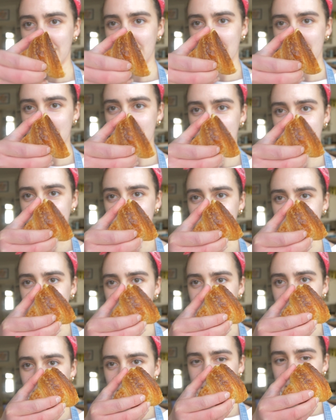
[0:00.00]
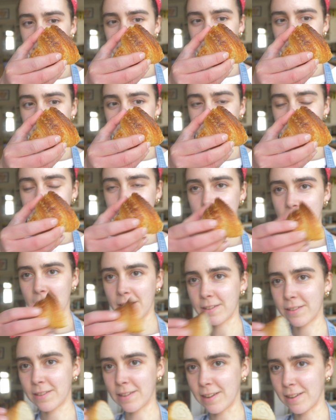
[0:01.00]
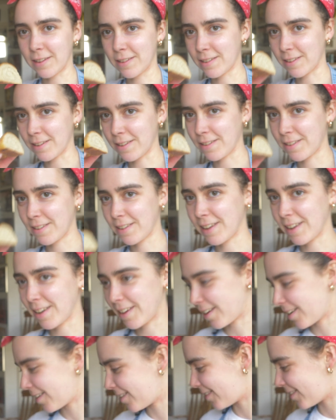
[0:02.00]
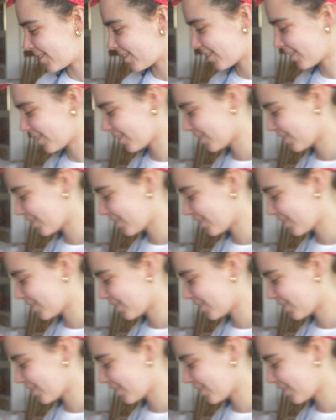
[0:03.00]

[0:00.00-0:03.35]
and then that's how it looks on the outside. So here goes.